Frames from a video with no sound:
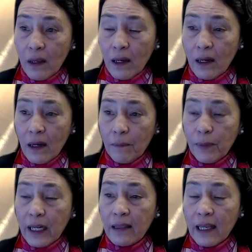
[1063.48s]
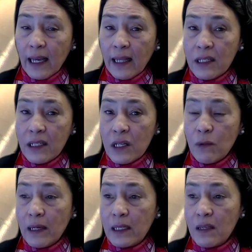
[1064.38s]
Um, but at the LHC, what
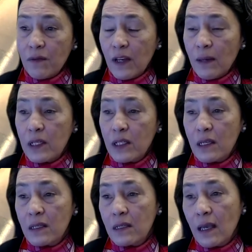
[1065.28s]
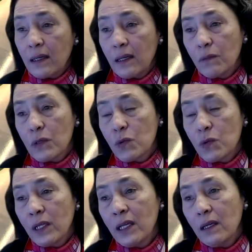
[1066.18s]
makes it famous is, and it was
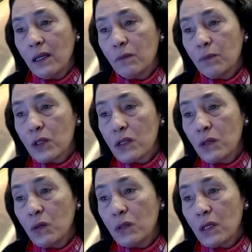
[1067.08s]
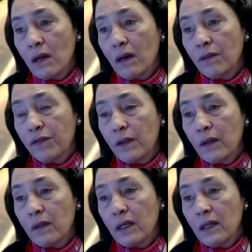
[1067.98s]
really in pursuit of
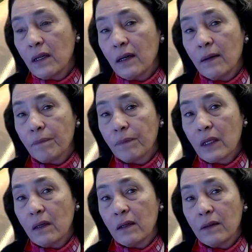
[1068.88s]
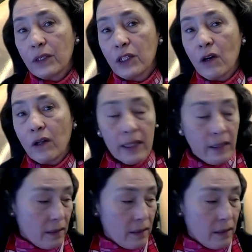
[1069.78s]
the, um, uh, what do you call it?